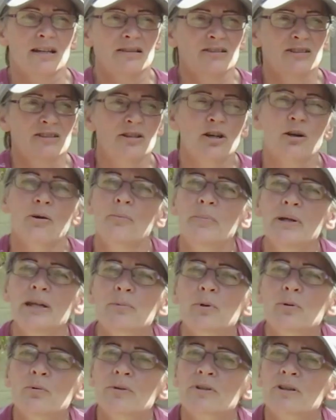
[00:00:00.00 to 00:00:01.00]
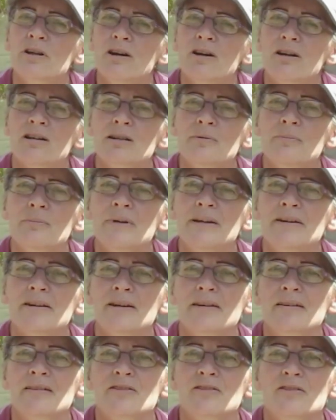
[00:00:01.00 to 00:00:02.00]
you know, and people were calling me
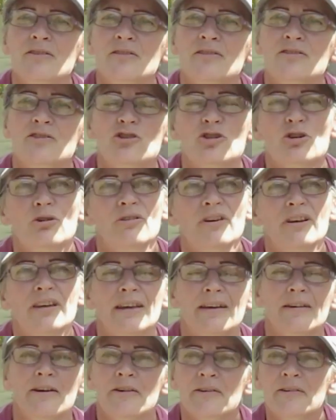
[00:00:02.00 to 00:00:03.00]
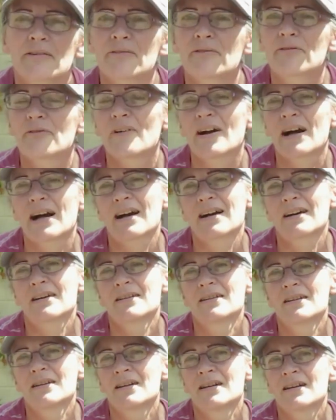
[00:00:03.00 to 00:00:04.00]
chunky and fat,
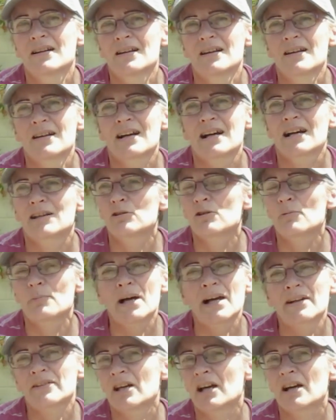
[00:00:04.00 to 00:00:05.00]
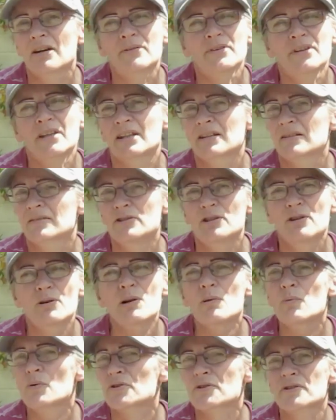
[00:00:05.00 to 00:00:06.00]
I look back now and think, no,
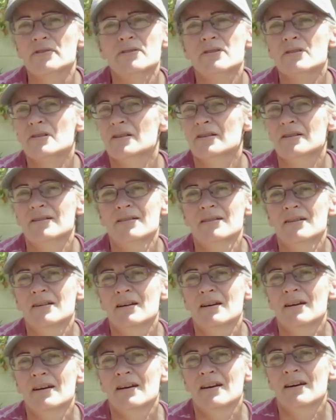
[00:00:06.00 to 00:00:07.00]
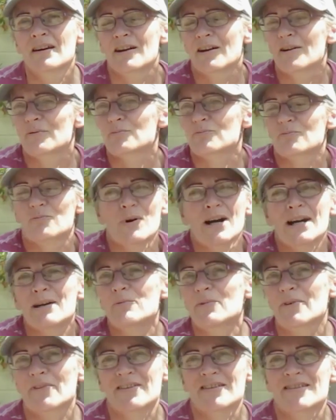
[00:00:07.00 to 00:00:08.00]
I wasn't. Why
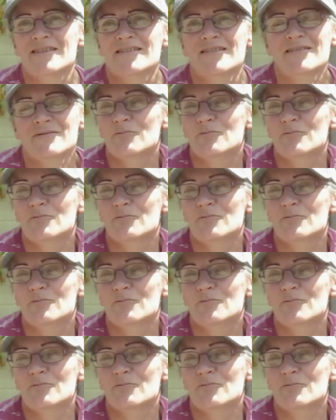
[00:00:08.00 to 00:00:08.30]
would this,